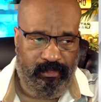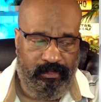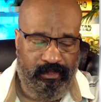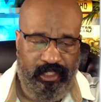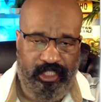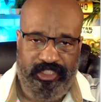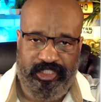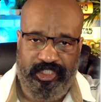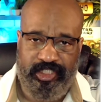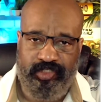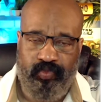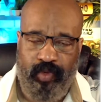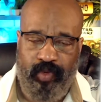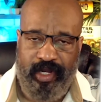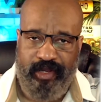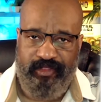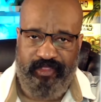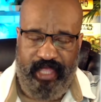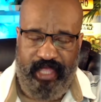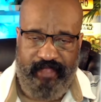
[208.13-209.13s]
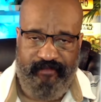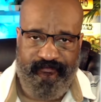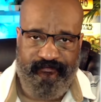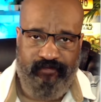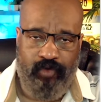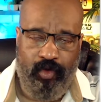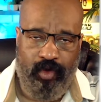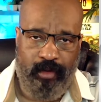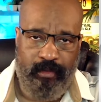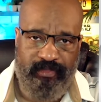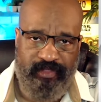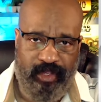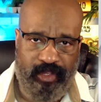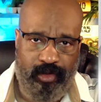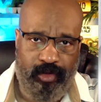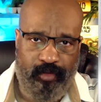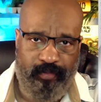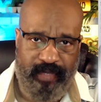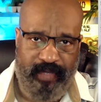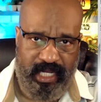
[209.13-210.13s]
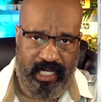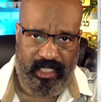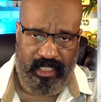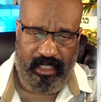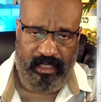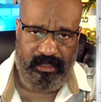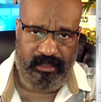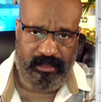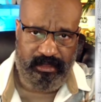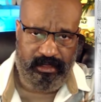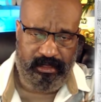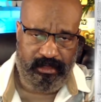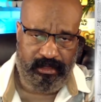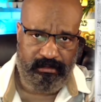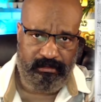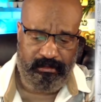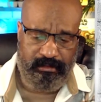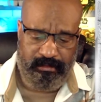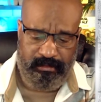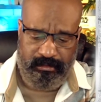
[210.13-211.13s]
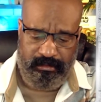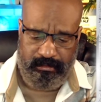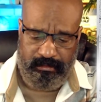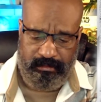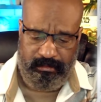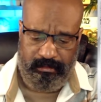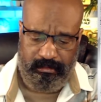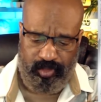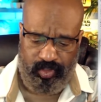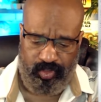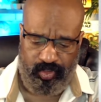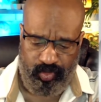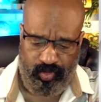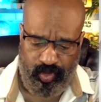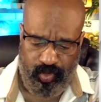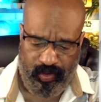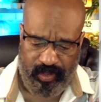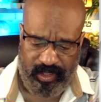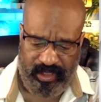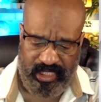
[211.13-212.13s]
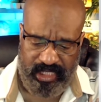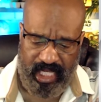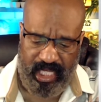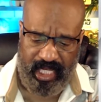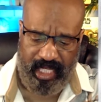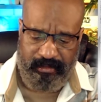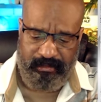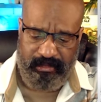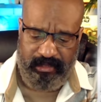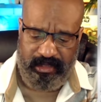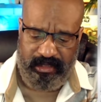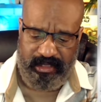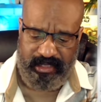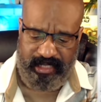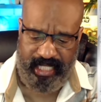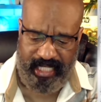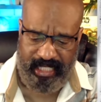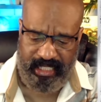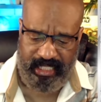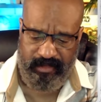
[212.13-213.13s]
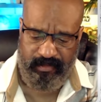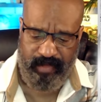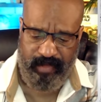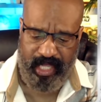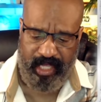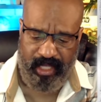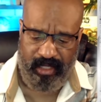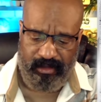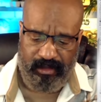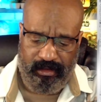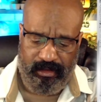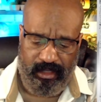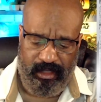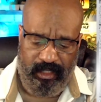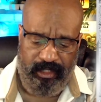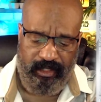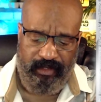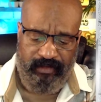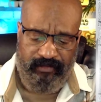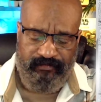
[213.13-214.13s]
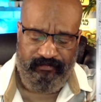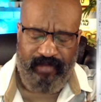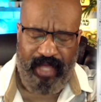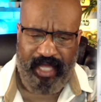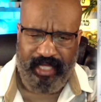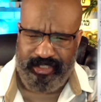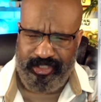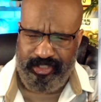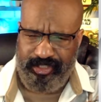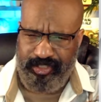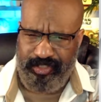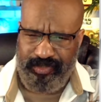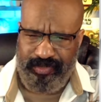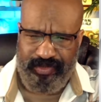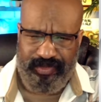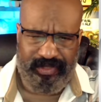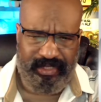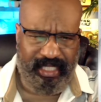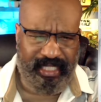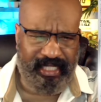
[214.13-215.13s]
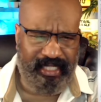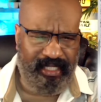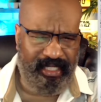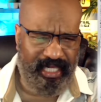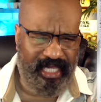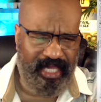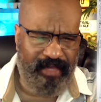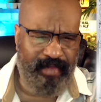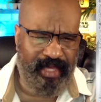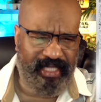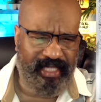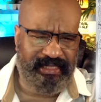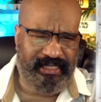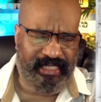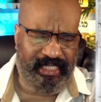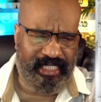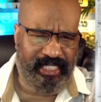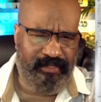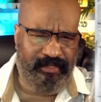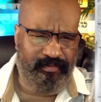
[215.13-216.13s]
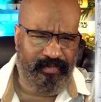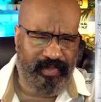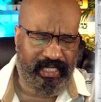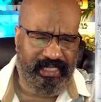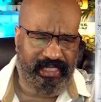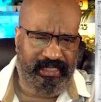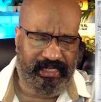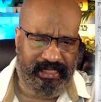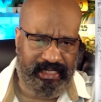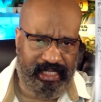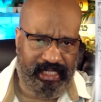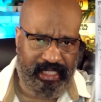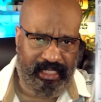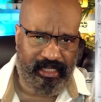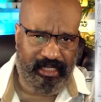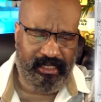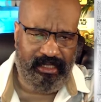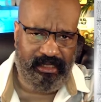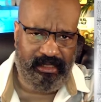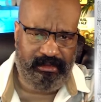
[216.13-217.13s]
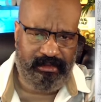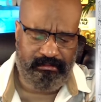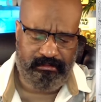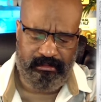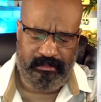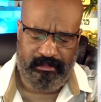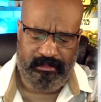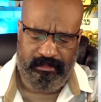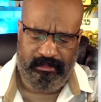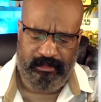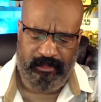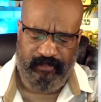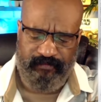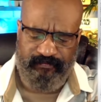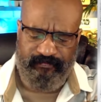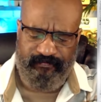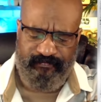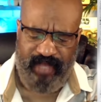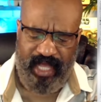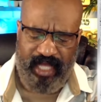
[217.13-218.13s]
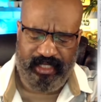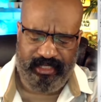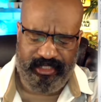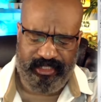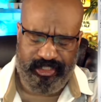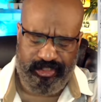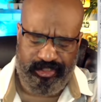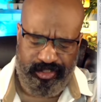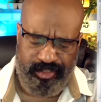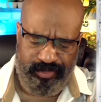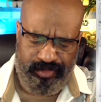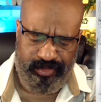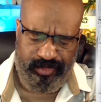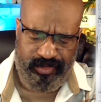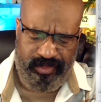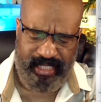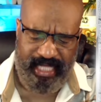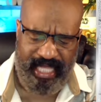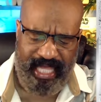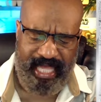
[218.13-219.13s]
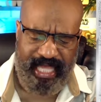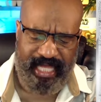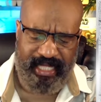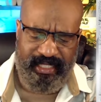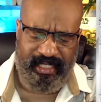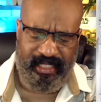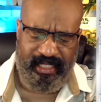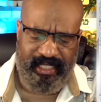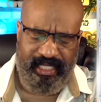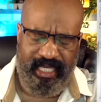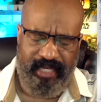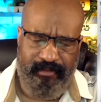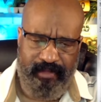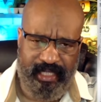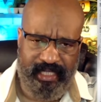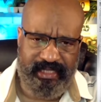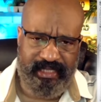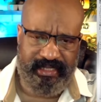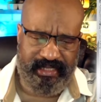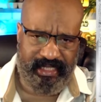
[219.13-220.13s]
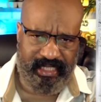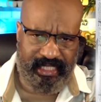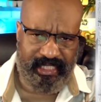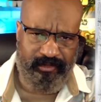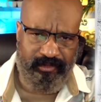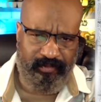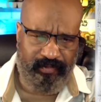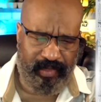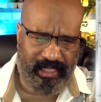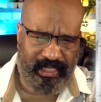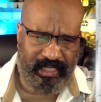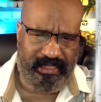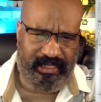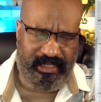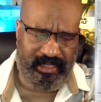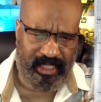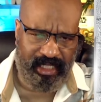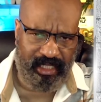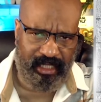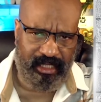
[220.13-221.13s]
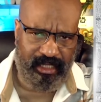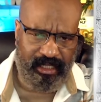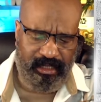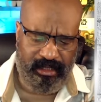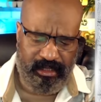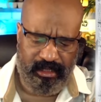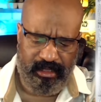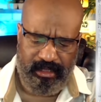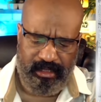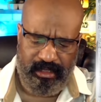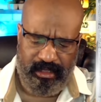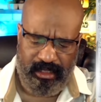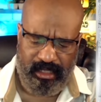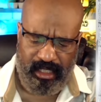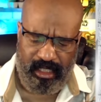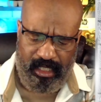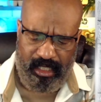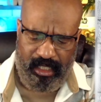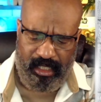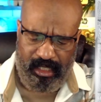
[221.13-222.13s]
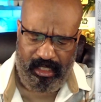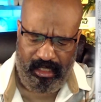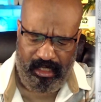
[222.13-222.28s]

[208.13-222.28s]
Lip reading: this is where they form their opinions. The New York Times, Daily Mail, Fox News, and MSNBC. Fox News and MSNBC. Huh.